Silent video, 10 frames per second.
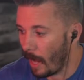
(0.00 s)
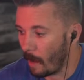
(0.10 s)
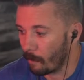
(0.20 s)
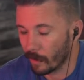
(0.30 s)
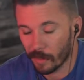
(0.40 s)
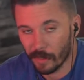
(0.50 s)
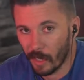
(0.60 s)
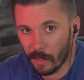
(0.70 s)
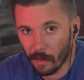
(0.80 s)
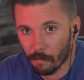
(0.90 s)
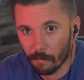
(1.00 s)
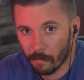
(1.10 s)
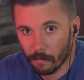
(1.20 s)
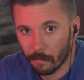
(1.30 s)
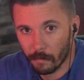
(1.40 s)
happened to take them
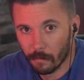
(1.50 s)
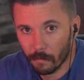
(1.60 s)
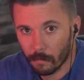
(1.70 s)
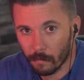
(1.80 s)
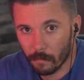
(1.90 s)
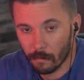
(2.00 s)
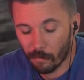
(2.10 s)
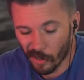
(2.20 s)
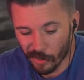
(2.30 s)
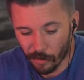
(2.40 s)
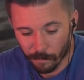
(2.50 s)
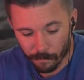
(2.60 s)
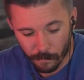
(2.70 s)
prisoner.